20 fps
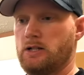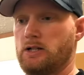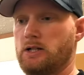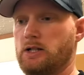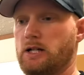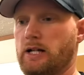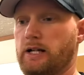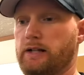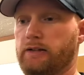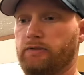
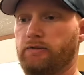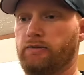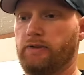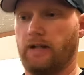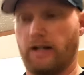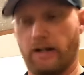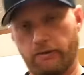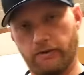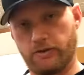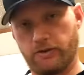and you've
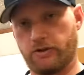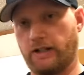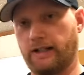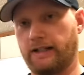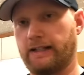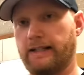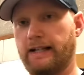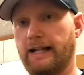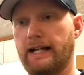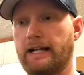never trained a
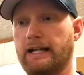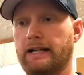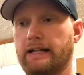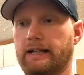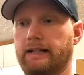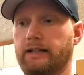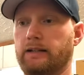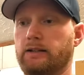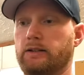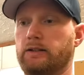day in
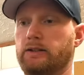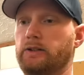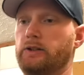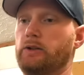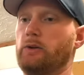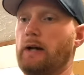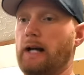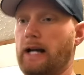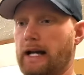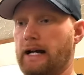it, you
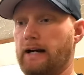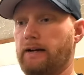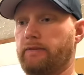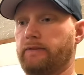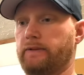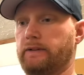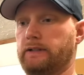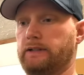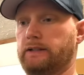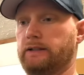have
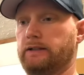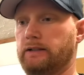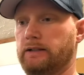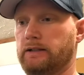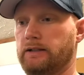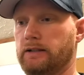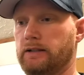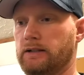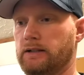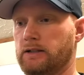it,
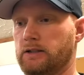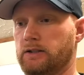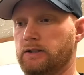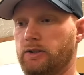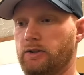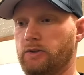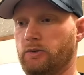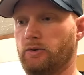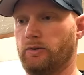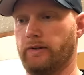
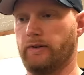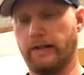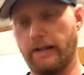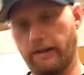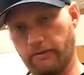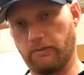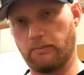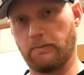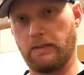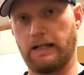you will
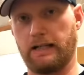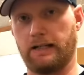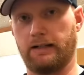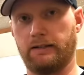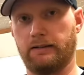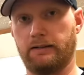never make it.